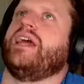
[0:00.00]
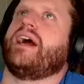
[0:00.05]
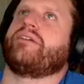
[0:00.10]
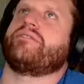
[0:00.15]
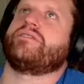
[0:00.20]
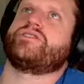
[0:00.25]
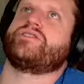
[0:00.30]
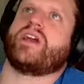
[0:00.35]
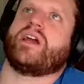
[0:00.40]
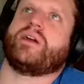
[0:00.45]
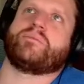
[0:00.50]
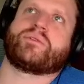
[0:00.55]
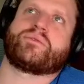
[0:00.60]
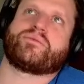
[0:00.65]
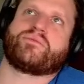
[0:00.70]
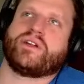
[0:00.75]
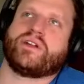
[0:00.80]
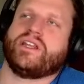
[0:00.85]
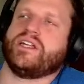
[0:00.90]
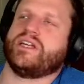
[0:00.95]
average gamer
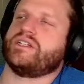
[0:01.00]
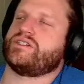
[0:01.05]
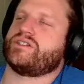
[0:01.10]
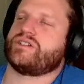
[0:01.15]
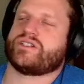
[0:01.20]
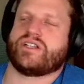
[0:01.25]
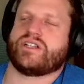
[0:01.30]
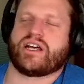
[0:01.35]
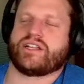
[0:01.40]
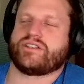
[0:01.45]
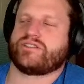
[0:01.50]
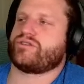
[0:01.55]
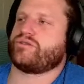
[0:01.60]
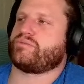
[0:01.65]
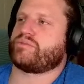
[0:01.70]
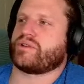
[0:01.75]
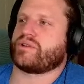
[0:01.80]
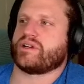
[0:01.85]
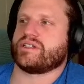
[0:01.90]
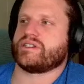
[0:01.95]
really is just not
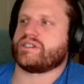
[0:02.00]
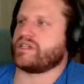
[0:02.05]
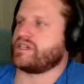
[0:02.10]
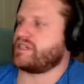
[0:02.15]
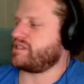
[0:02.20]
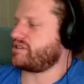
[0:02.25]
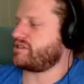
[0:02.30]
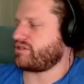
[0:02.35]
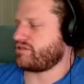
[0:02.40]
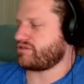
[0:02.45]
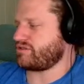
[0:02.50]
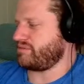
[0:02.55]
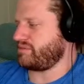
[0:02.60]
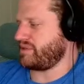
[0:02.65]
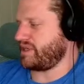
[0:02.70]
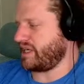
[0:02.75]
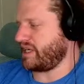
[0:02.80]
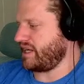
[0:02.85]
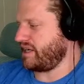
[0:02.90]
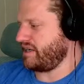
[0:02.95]
super into social
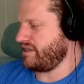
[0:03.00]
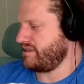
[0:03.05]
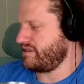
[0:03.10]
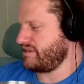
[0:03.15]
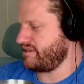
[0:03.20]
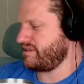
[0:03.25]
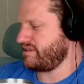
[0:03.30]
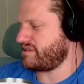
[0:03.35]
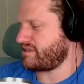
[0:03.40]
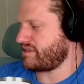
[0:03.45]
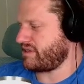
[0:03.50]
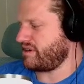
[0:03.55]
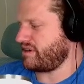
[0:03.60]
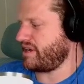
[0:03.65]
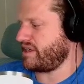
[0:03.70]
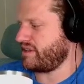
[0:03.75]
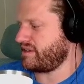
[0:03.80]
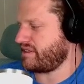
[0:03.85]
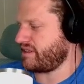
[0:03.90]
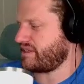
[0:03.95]
media. So
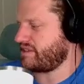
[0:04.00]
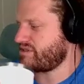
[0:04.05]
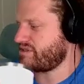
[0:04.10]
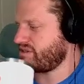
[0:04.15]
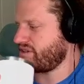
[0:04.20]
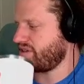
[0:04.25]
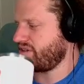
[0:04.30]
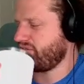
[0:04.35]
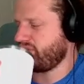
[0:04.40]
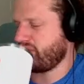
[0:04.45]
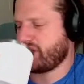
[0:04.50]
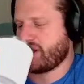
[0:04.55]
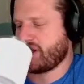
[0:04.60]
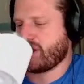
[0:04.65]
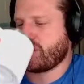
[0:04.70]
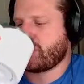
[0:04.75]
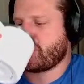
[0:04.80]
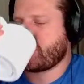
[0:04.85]
I think it's really funny.